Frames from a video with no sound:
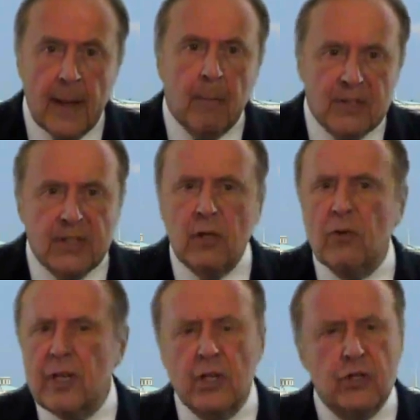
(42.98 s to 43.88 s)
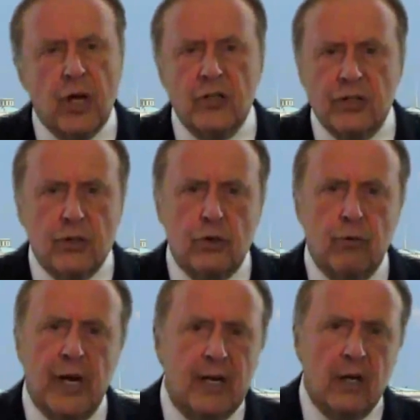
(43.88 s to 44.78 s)
But still, the injustice,
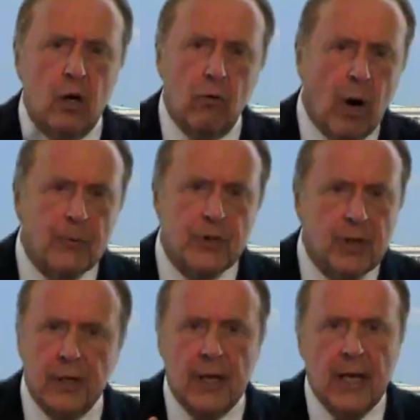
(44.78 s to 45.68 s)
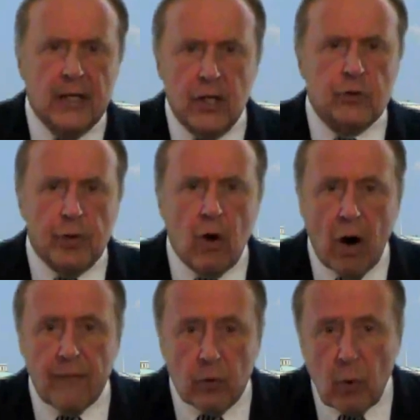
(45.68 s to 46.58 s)
greed, and corruption and
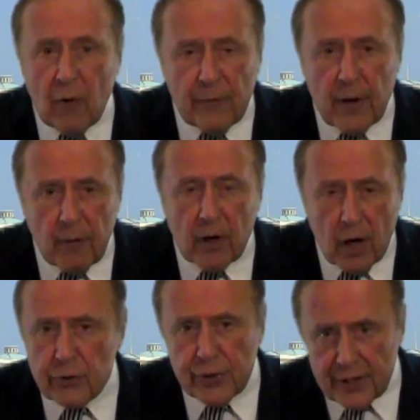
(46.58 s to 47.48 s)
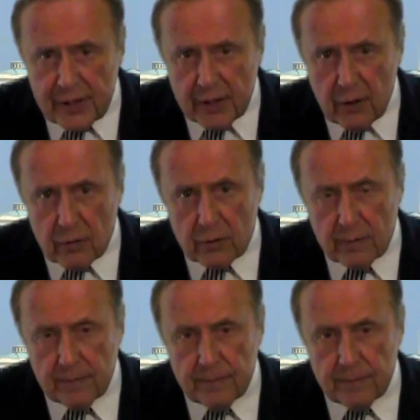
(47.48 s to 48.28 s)
disregard for the welfare of our country continues.